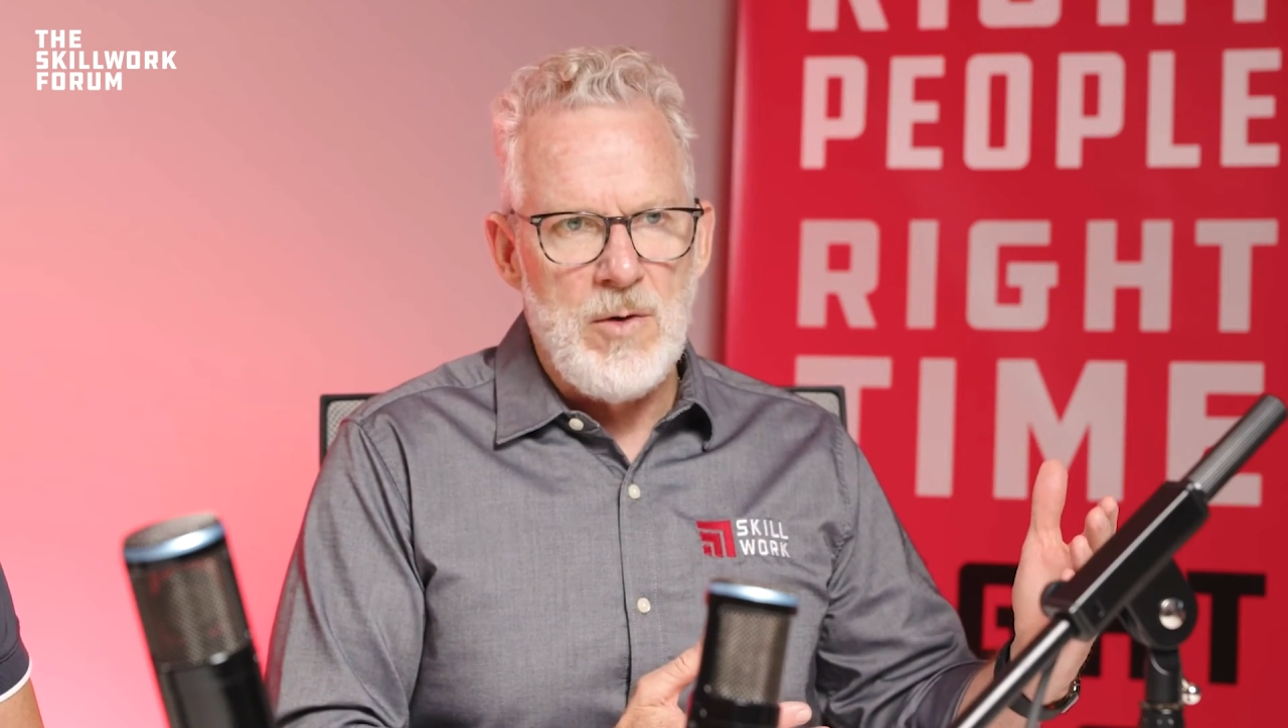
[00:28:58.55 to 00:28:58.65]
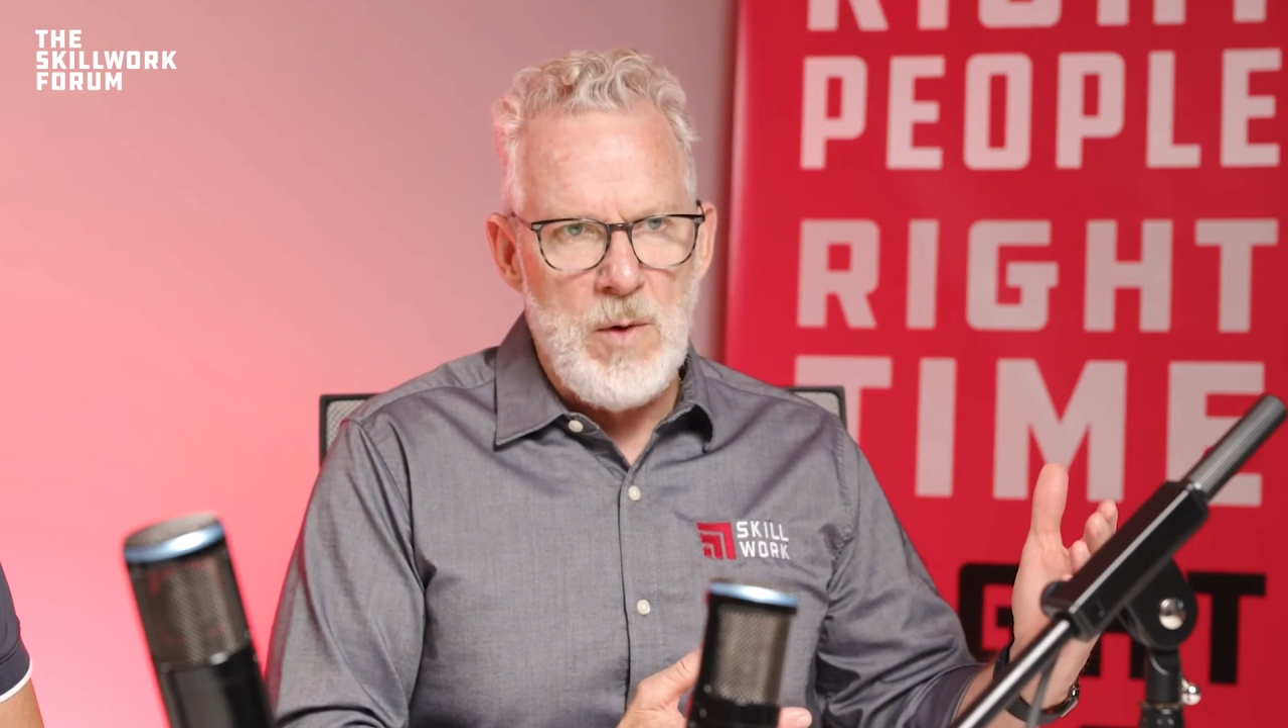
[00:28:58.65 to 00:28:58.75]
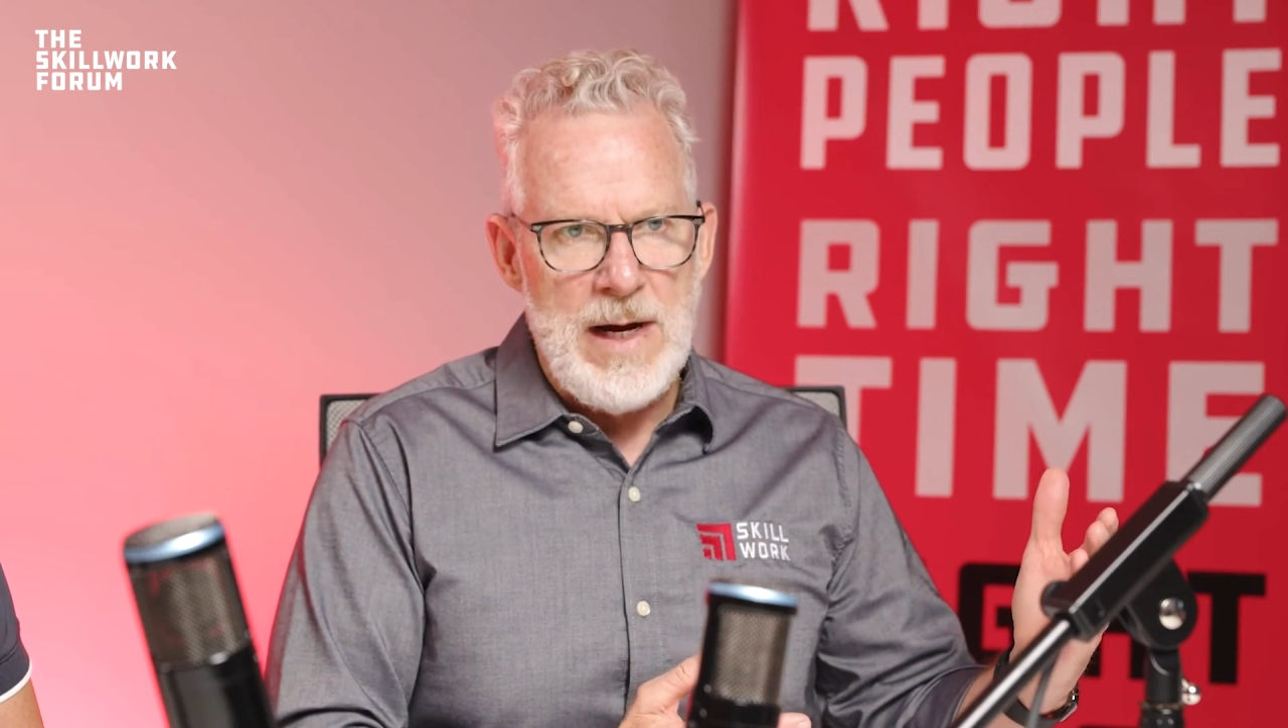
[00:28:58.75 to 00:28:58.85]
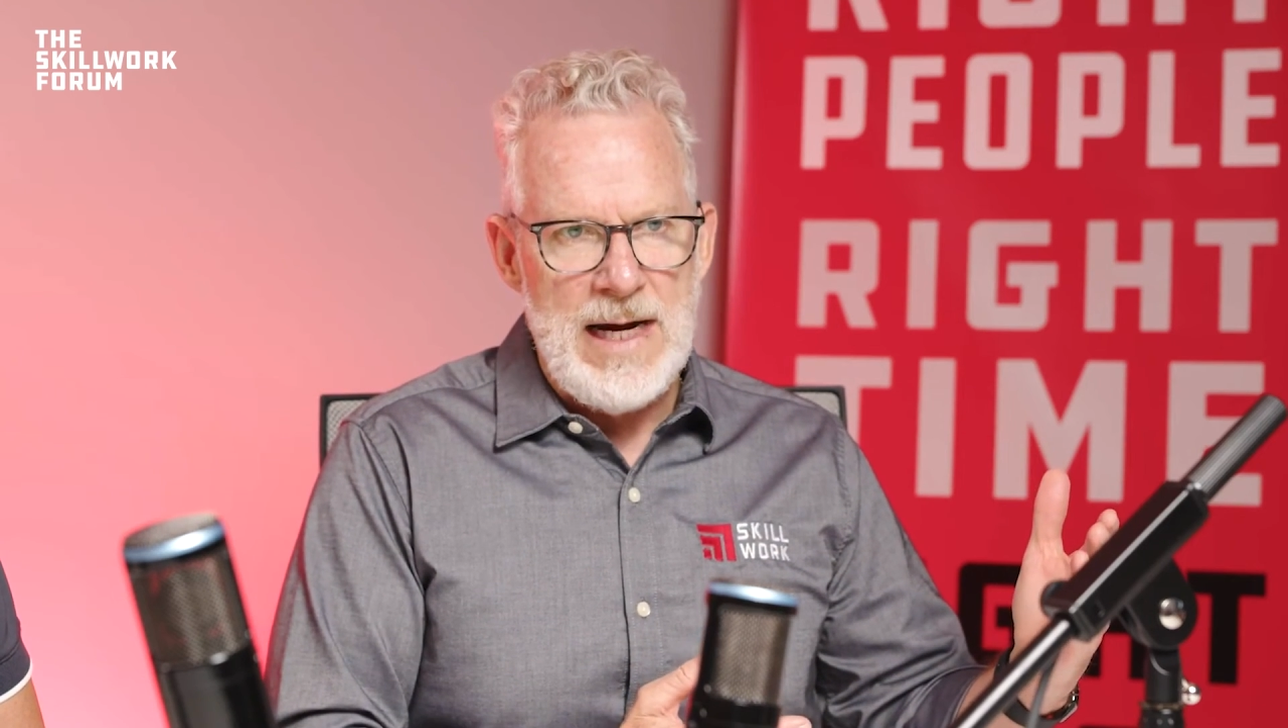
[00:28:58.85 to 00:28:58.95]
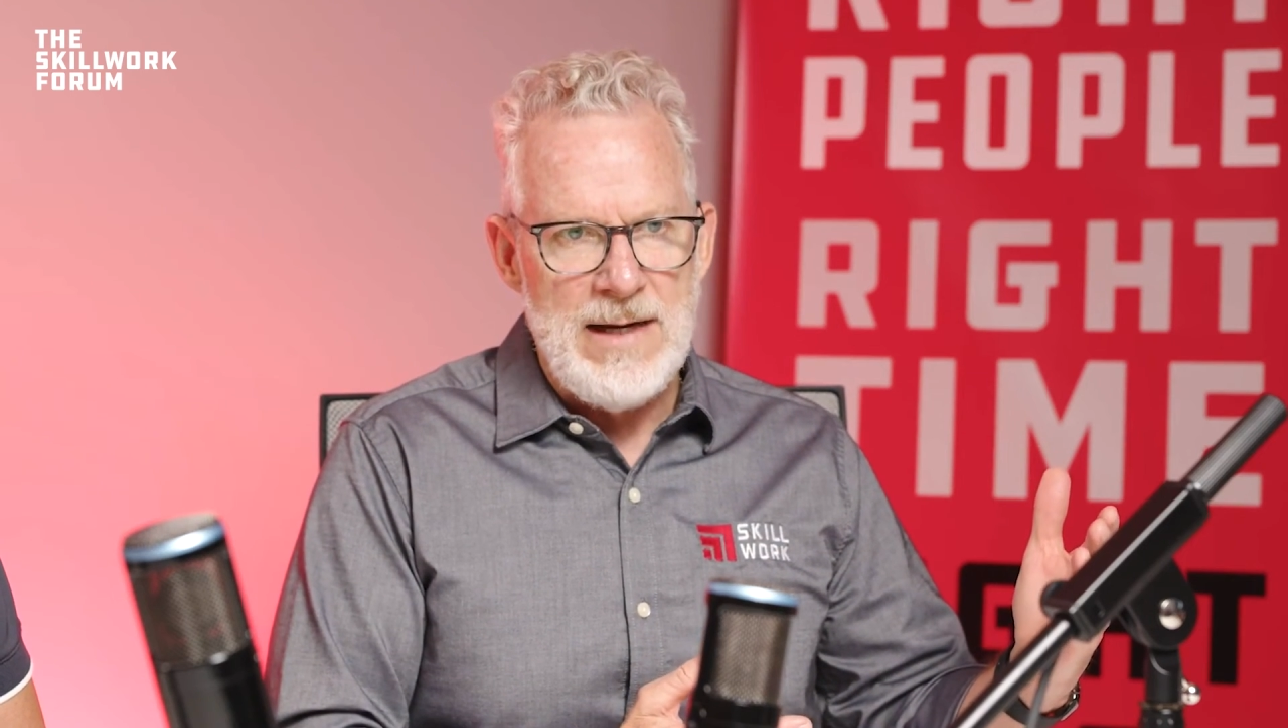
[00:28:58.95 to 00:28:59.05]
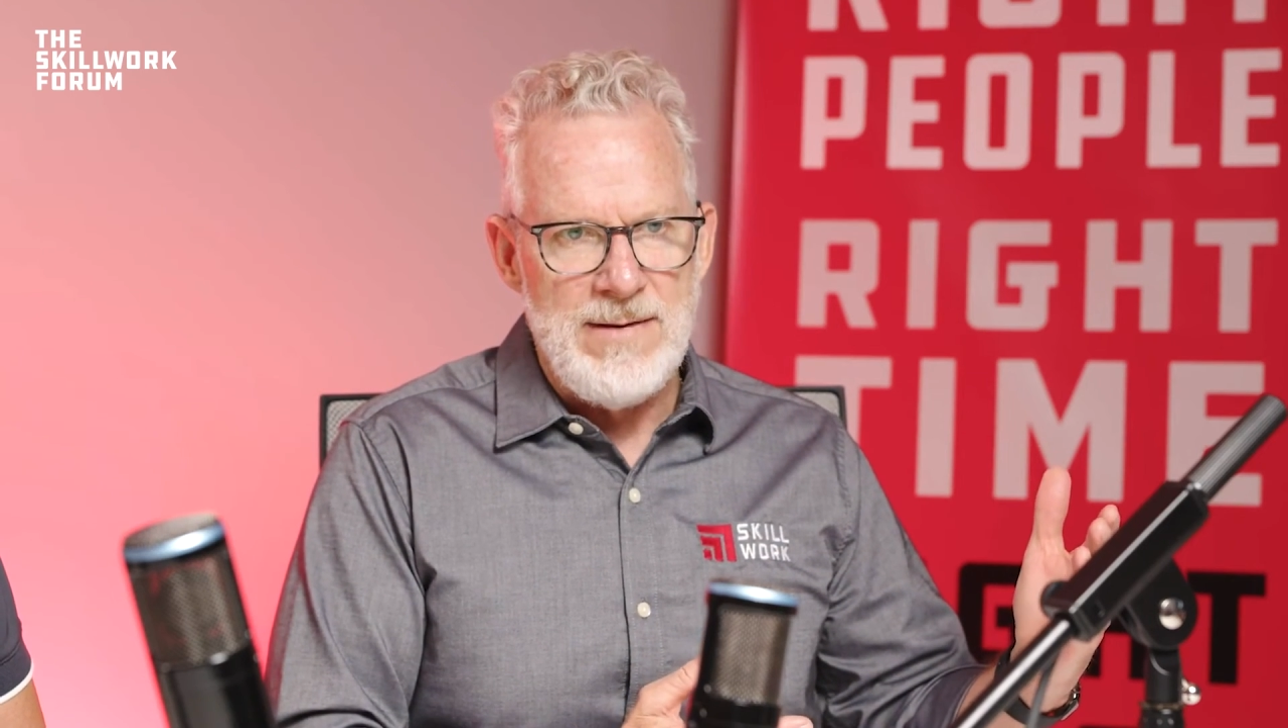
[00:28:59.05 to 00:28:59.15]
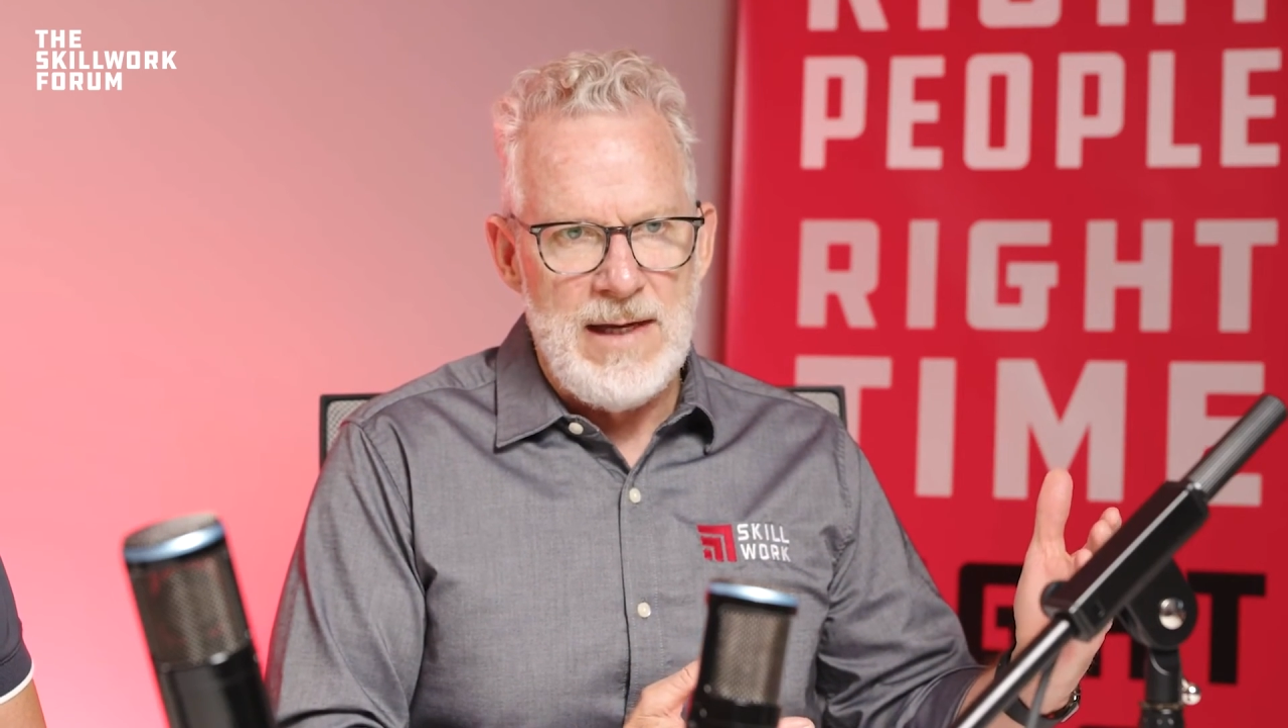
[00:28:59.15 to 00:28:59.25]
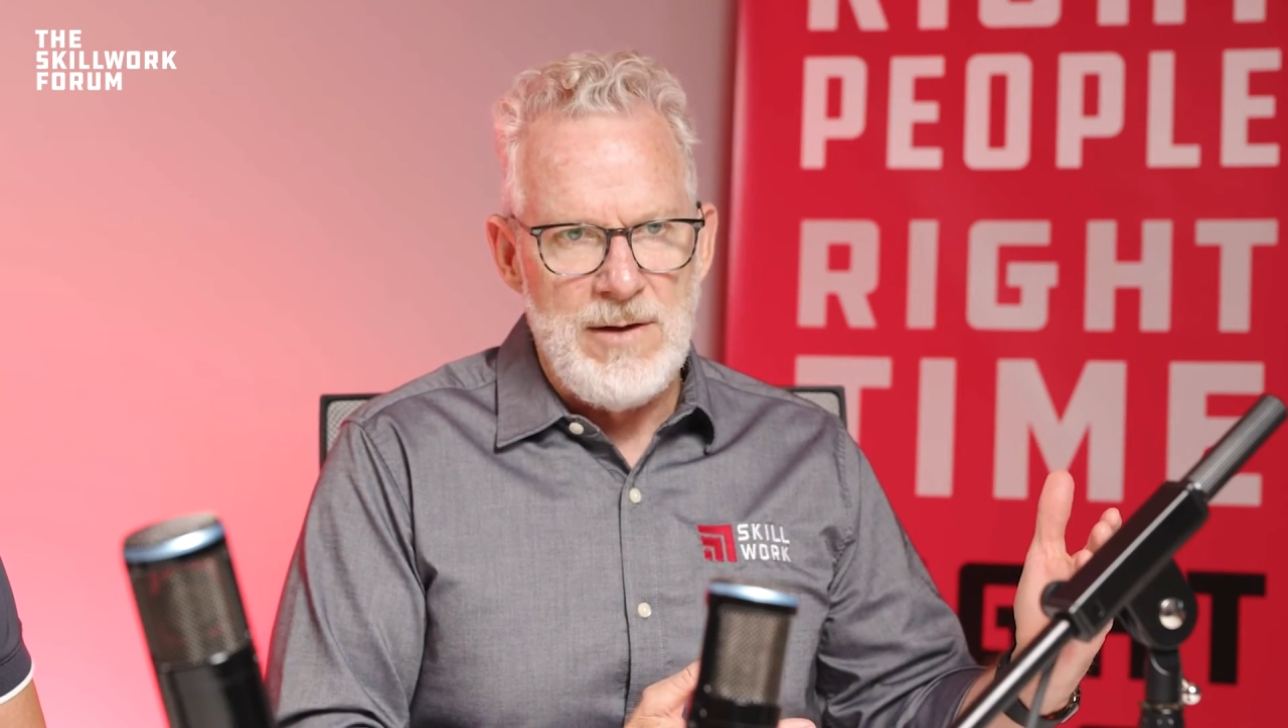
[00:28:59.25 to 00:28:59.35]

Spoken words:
way that